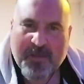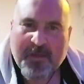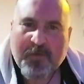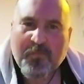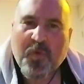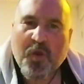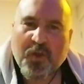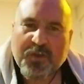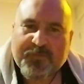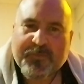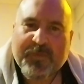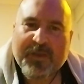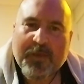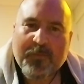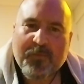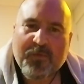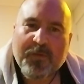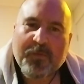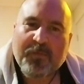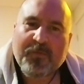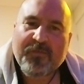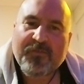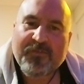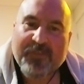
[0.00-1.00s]
Most
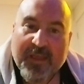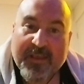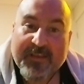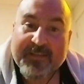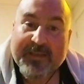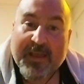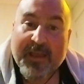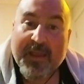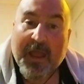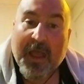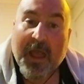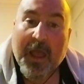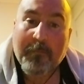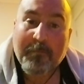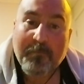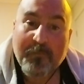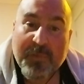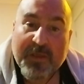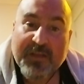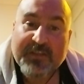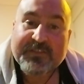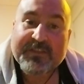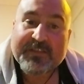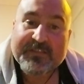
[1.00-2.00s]
people, they say, a
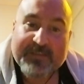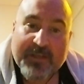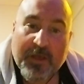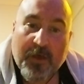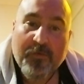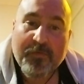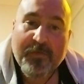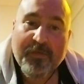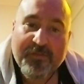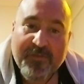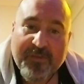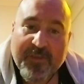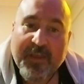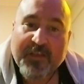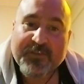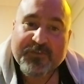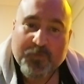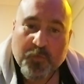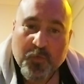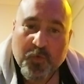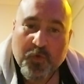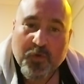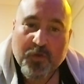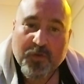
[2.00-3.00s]
picture tells
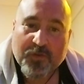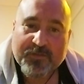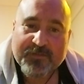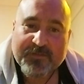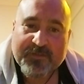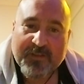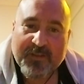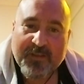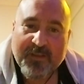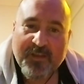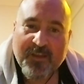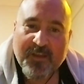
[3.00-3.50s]
1,000 words.